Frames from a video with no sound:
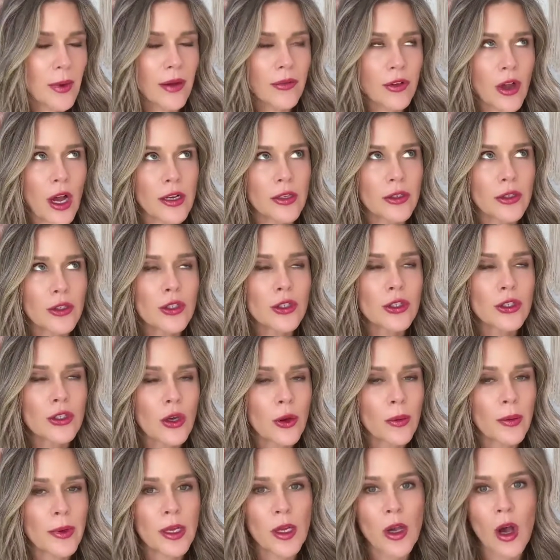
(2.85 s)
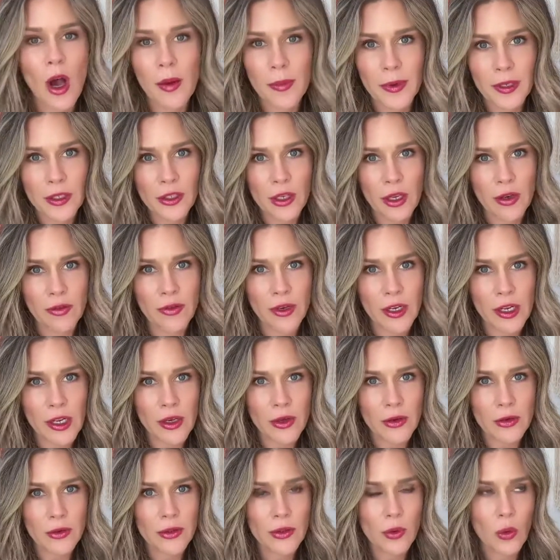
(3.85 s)
I've gotten so many comments on
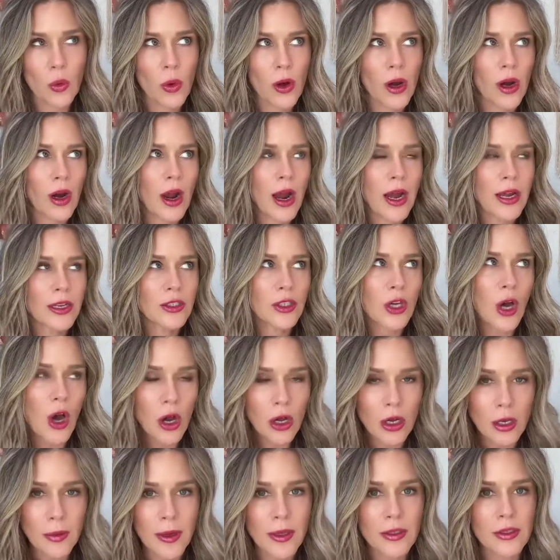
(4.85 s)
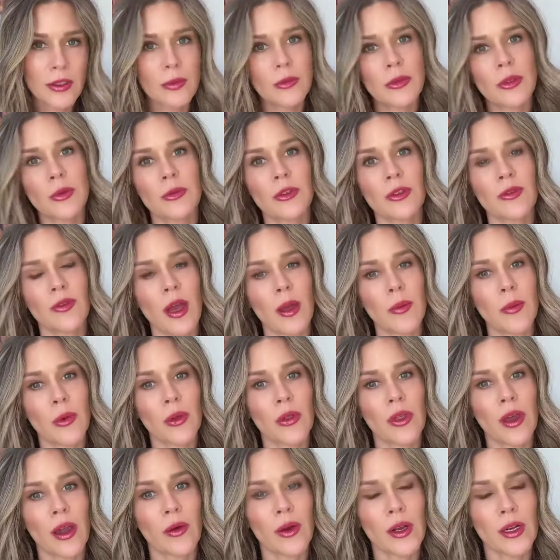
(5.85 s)
videos where I talk about symptoms of
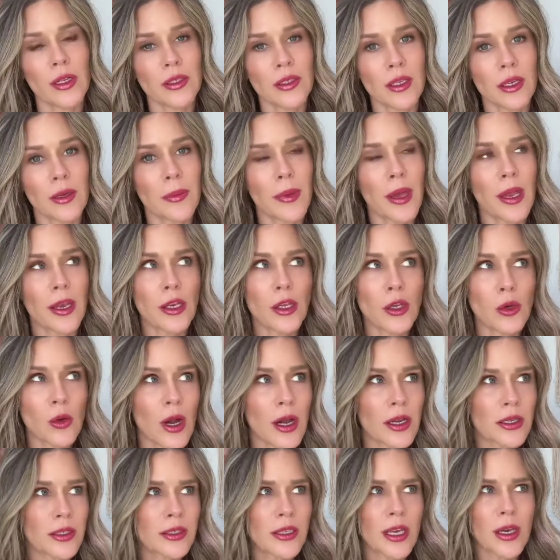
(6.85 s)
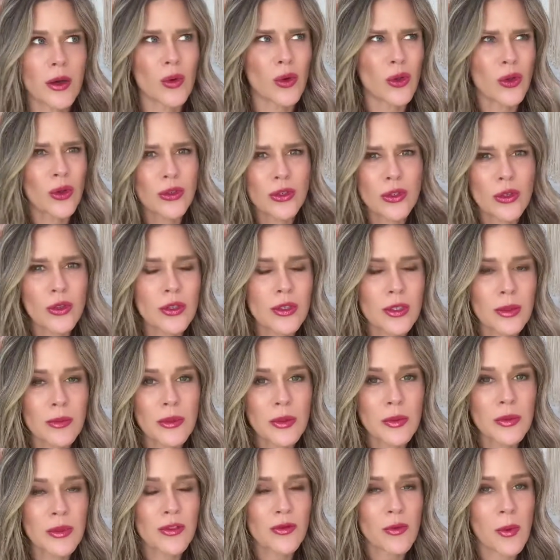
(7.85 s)
hypothyroidism and you guys say, well, those are the
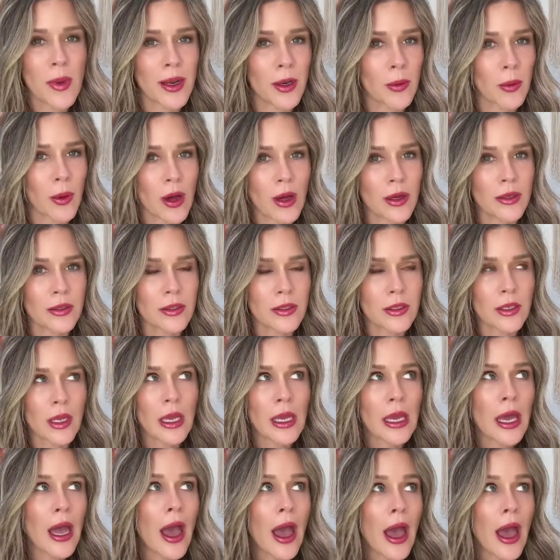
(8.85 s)
symptoms of menopause.